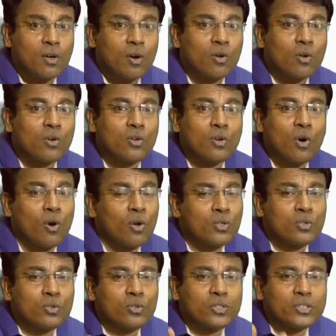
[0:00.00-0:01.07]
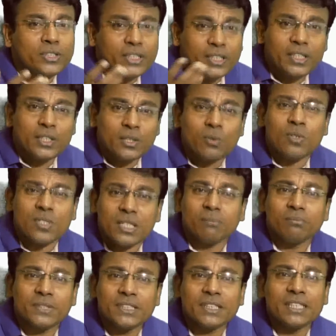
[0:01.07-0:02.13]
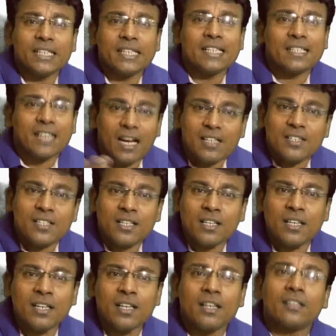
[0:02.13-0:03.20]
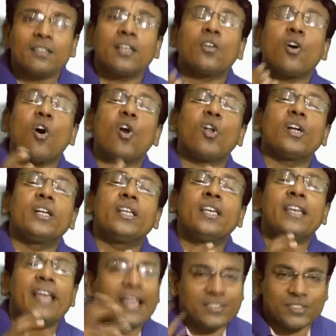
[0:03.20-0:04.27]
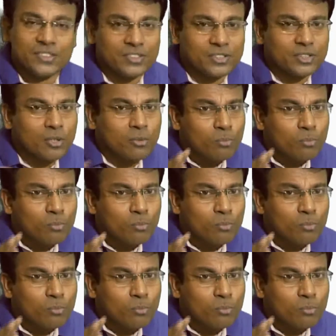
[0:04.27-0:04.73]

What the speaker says: or to ridicule something in culture that already exists. So